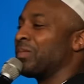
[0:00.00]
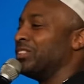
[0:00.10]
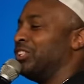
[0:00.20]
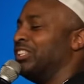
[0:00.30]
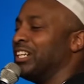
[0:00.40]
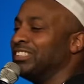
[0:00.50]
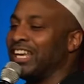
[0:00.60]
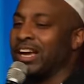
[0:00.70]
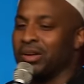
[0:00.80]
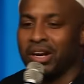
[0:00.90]
she did a
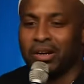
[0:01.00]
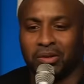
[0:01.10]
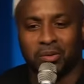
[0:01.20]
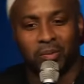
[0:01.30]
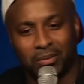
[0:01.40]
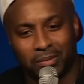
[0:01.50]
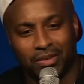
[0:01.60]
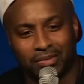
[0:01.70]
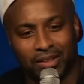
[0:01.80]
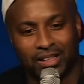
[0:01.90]
down arrow one month,
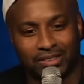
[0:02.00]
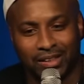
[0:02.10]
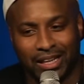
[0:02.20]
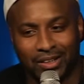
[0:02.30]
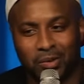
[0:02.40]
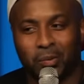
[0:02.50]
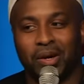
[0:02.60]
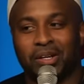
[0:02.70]
and I was like, I know where it